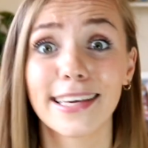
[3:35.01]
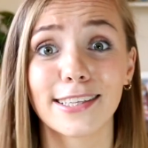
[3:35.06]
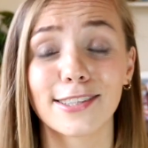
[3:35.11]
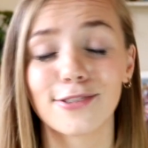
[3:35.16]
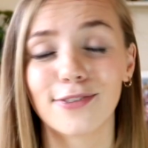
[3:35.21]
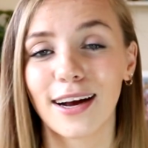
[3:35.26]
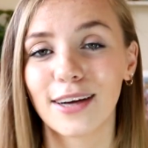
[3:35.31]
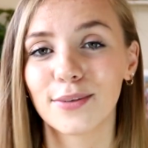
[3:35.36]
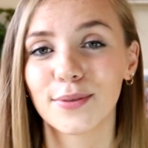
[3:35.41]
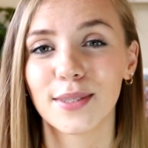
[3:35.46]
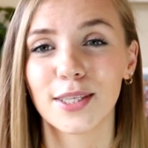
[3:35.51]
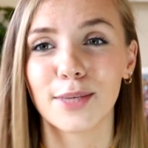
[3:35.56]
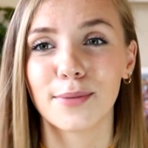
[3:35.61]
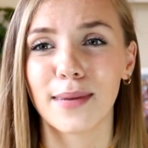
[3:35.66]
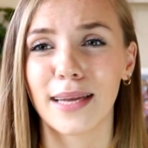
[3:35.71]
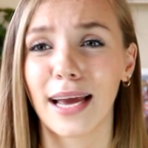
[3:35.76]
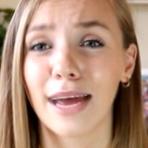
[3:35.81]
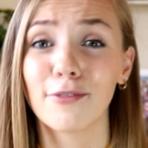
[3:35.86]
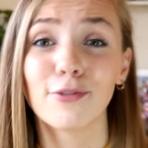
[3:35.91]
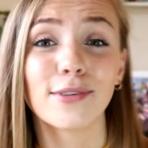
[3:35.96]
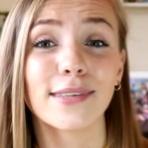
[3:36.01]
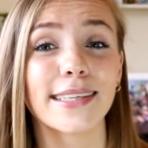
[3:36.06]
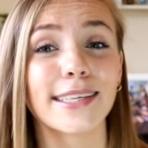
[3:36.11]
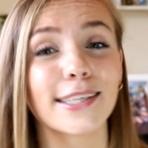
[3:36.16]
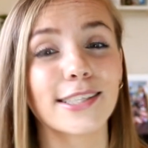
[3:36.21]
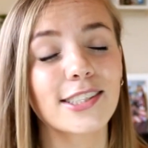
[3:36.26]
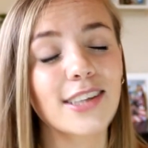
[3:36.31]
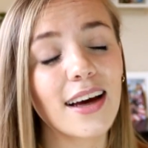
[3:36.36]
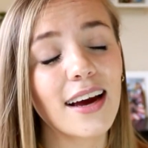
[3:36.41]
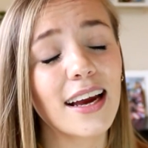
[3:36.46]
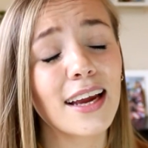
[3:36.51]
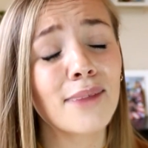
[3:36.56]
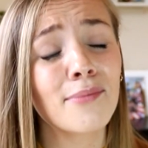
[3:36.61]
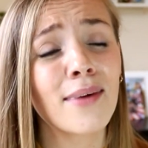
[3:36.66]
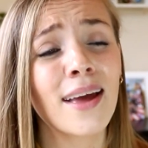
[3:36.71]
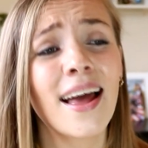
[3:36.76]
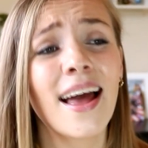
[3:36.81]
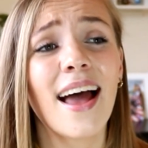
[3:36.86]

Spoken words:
interact with them and I have a really good time.